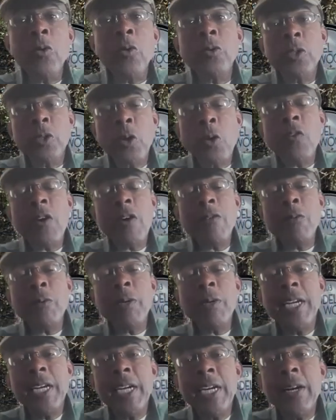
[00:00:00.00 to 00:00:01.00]
So for
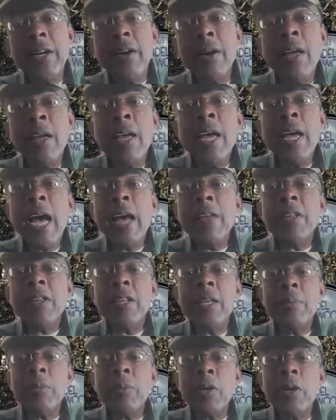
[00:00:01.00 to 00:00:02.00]
everyone here at the
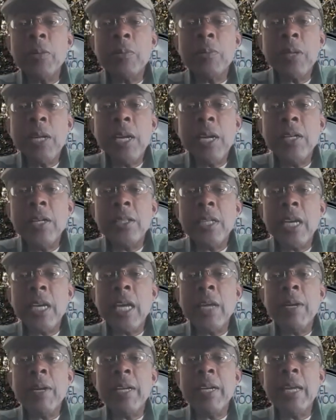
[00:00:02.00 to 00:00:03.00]
Glen Burnie Players,
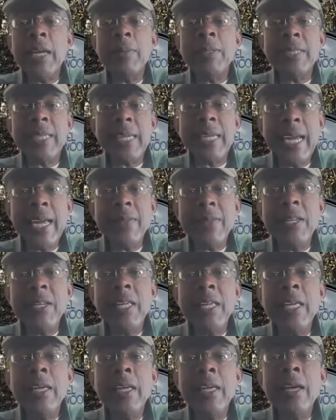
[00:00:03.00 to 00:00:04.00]
again, my name is
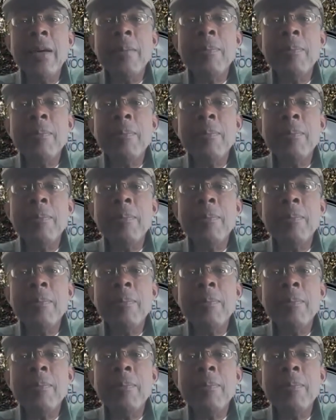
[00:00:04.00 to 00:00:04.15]
Anthony